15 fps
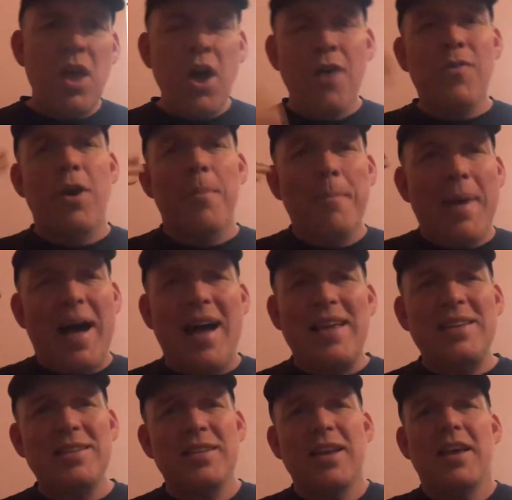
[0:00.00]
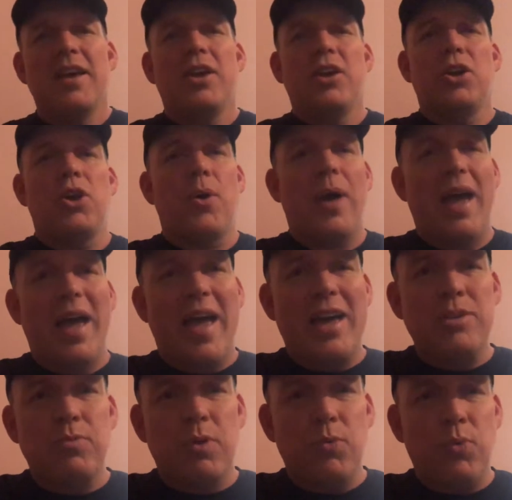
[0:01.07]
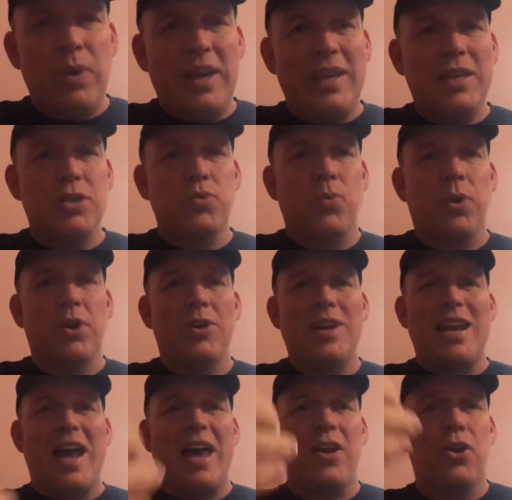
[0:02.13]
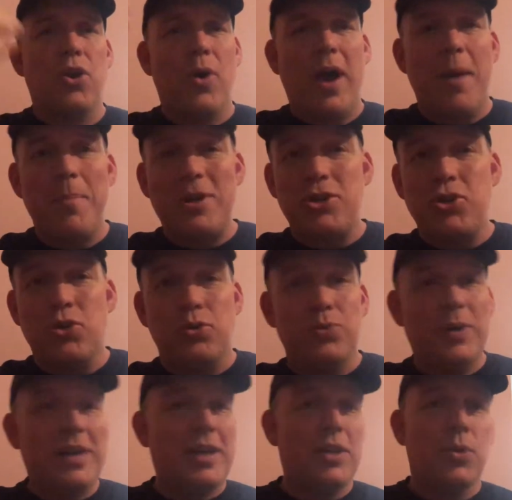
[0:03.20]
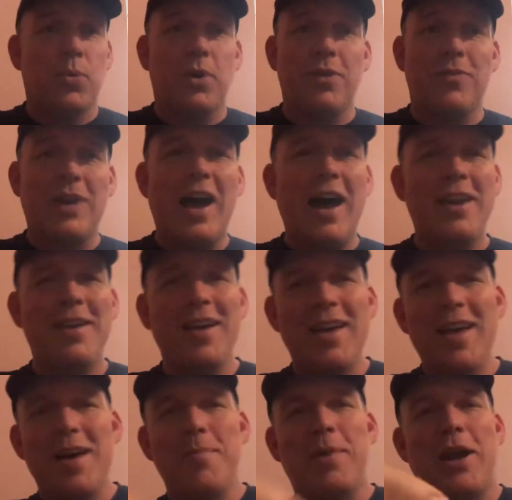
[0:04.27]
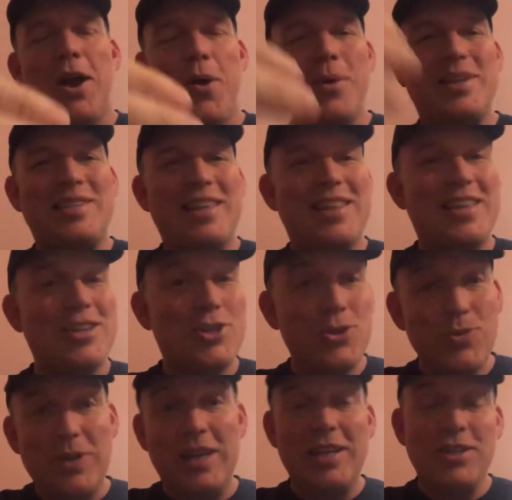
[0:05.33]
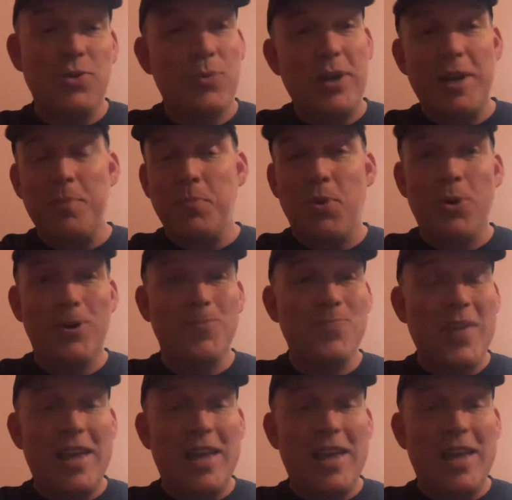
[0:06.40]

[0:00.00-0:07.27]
of our minds, you know, as we read His Word. And I don't know how much you're reading the Word of God, but I always say this, you need to read it more.